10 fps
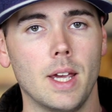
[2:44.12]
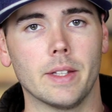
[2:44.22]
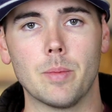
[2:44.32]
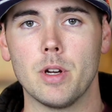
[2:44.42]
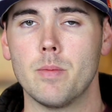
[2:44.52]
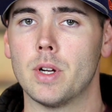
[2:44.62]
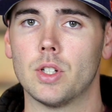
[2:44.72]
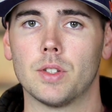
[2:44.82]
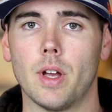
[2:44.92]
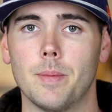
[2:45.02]
and that pretty much
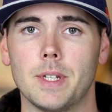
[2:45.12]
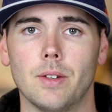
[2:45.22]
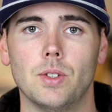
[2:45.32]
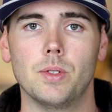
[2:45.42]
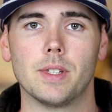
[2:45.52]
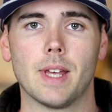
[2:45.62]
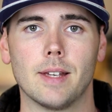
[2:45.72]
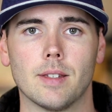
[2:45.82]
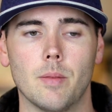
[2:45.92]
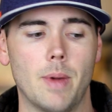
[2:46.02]
just comes down to
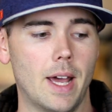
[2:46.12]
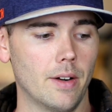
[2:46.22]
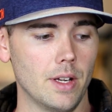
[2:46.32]
size of the battery.